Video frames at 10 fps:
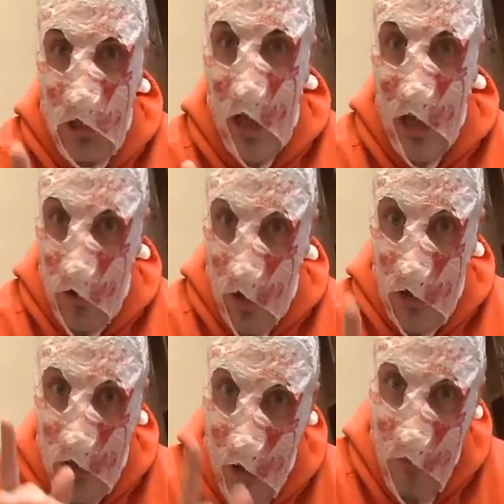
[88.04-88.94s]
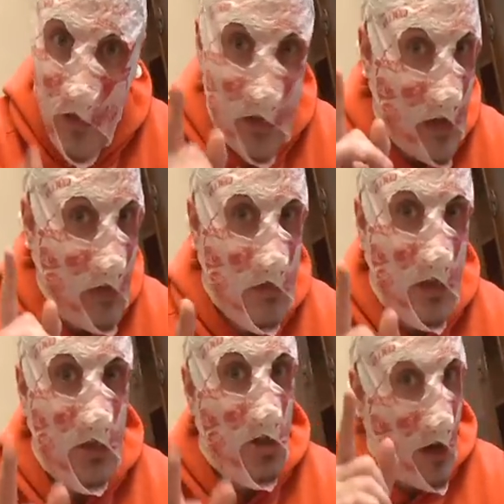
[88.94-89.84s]
a shadow, that meant that he
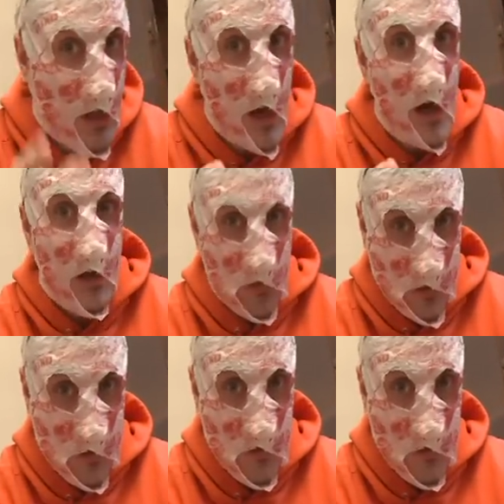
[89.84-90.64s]
was the son of God.